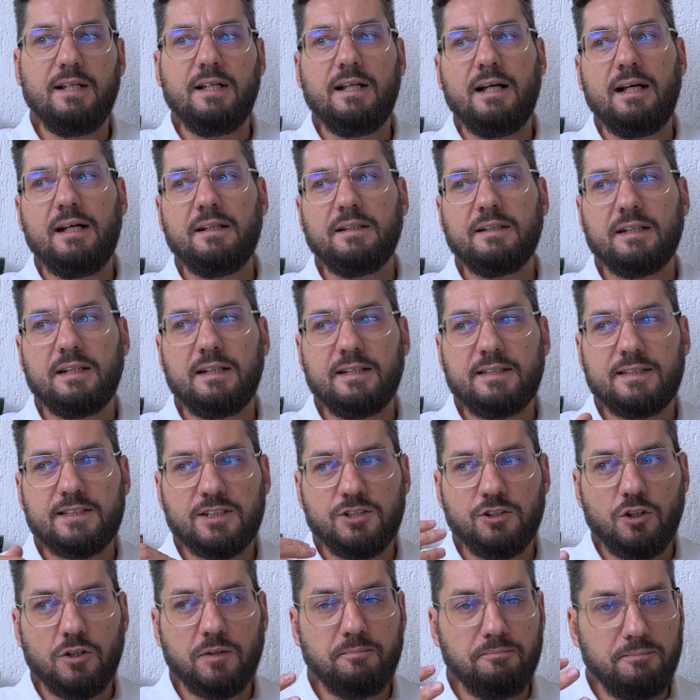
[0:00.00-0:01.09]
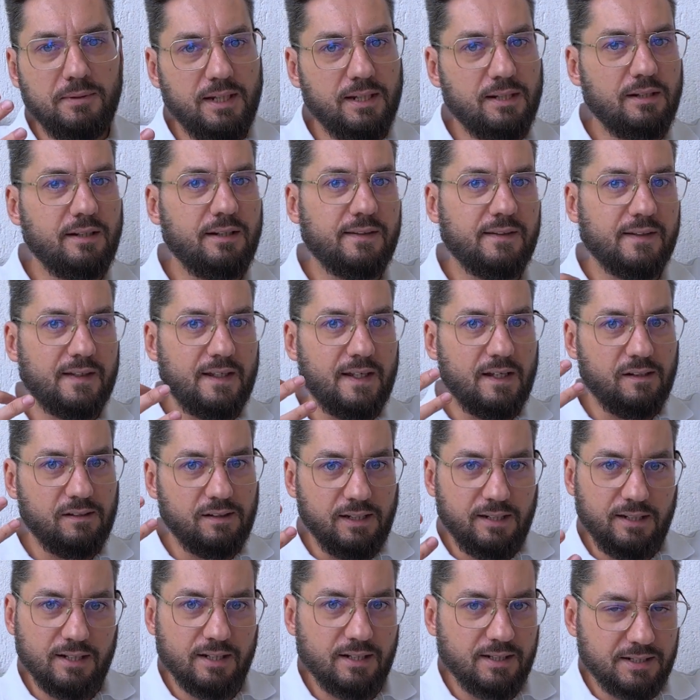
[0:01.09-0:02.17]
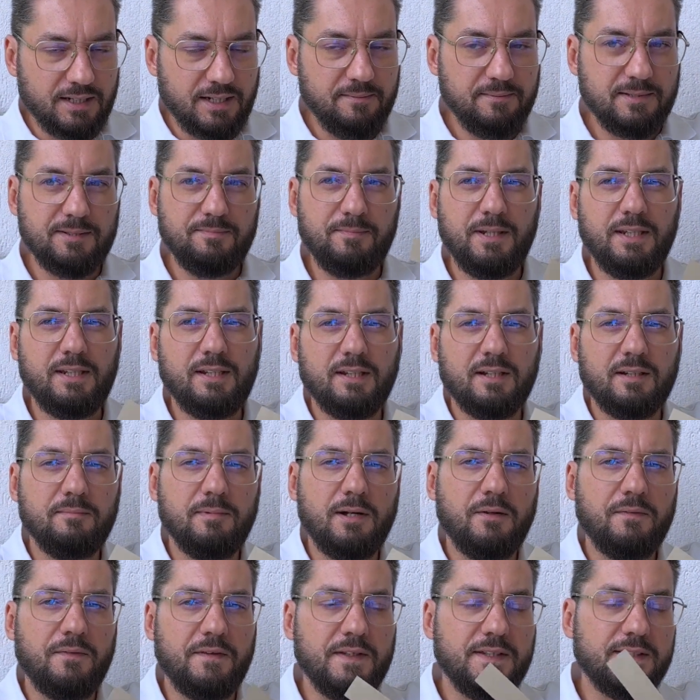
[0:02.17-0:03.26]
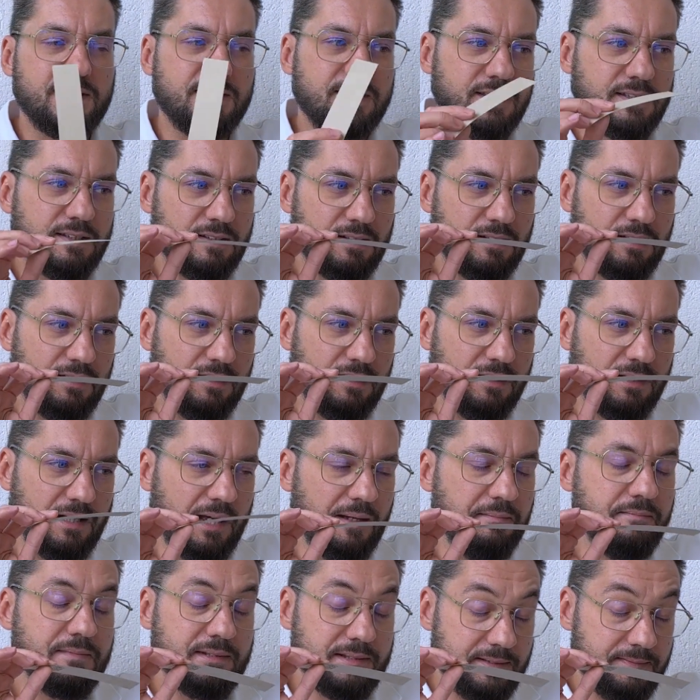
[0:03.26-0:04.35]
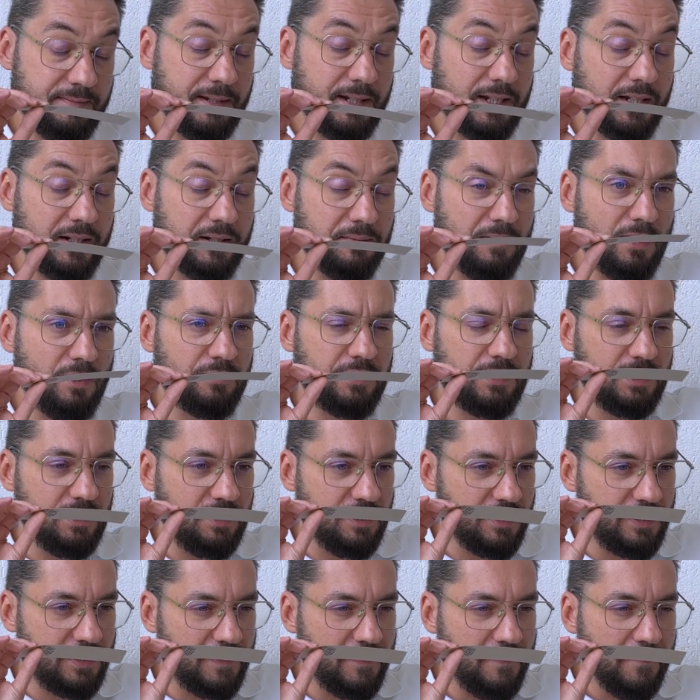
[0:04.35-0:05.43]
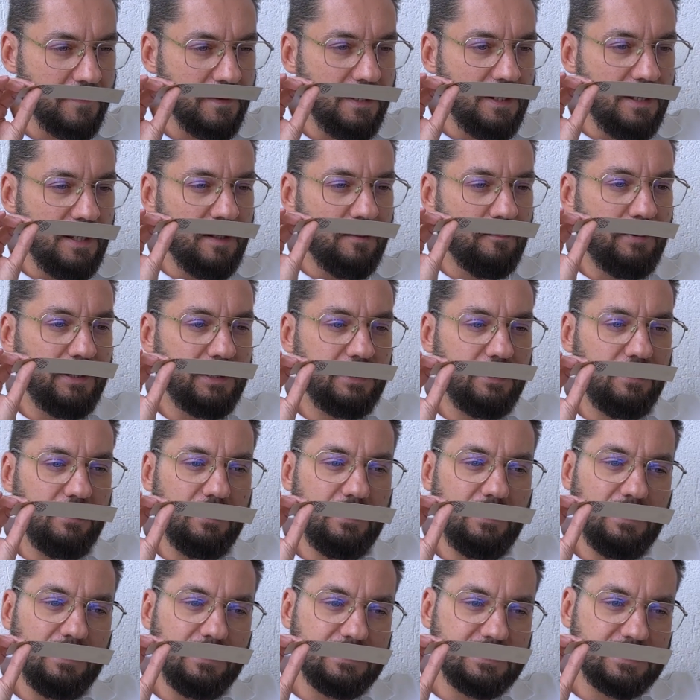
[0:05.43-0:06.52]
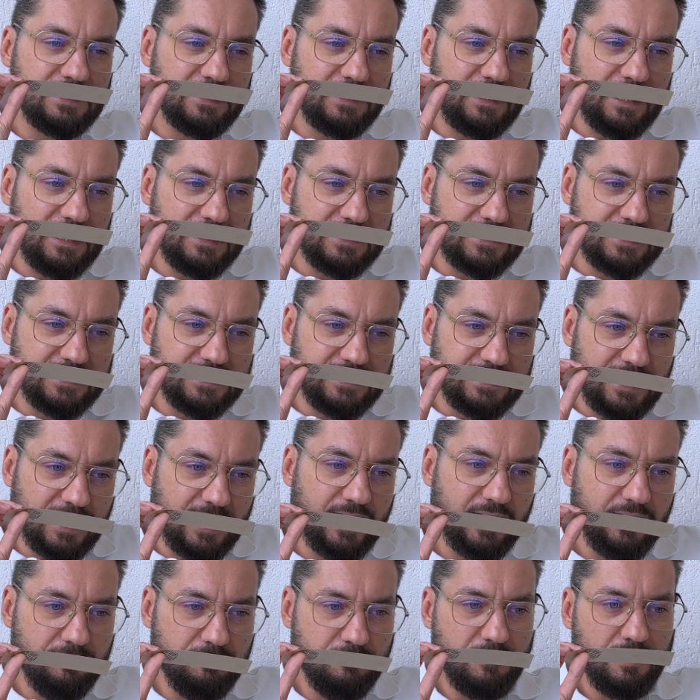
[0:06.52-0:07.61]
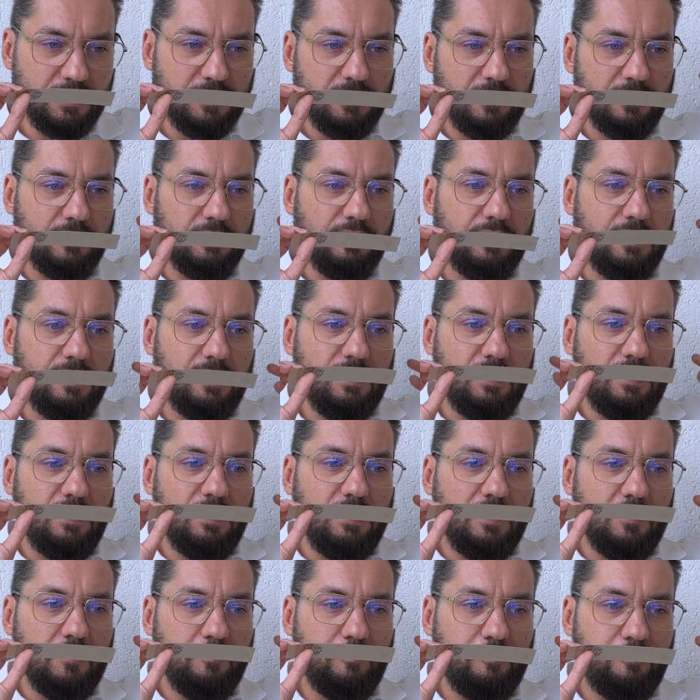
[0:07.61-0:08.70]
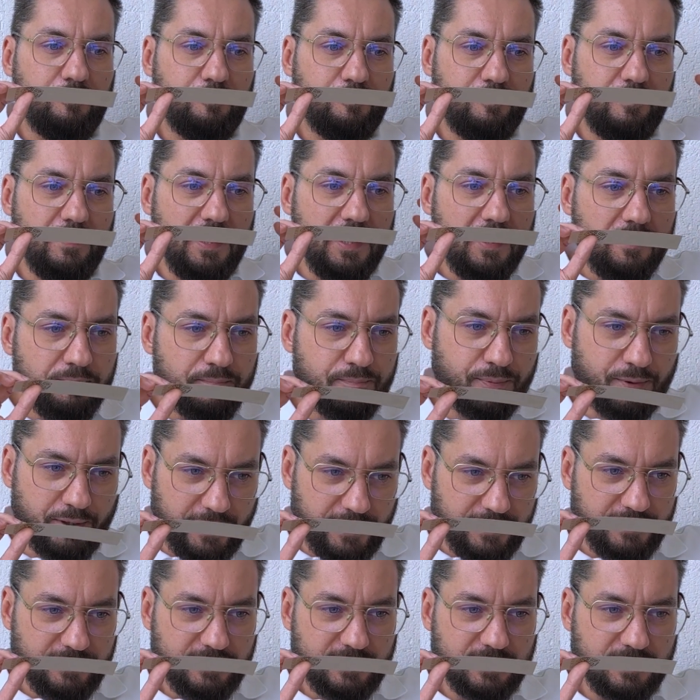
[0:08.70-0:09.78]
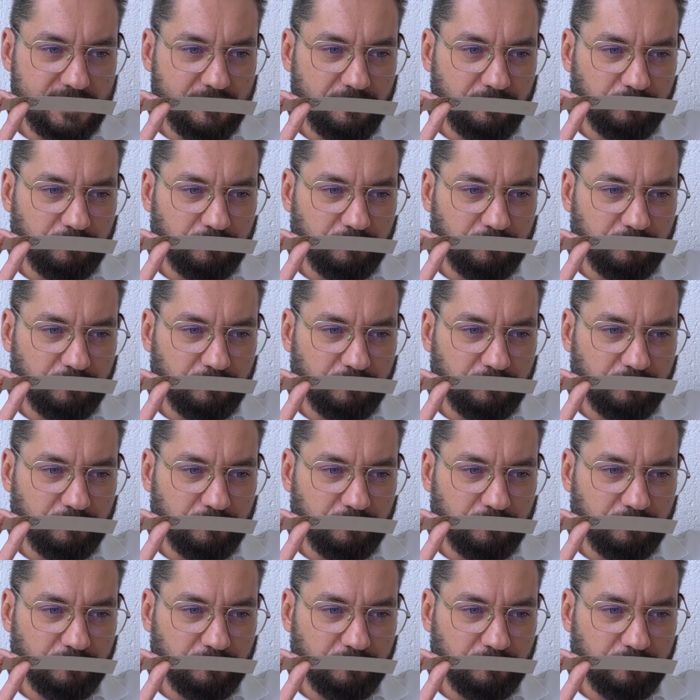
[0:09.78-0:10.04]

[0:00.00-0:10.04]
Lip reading: and it's not merely the Guerlinade I'm speaking about this. I'm speaking about here, but it's that same imprint,